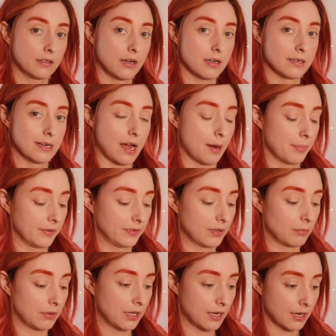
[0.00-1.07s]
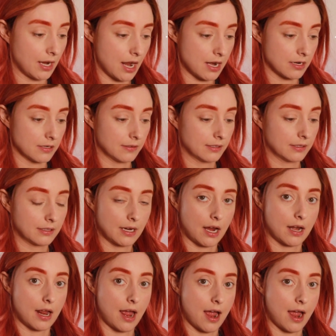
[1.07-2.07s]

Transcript: on top of something and just kind of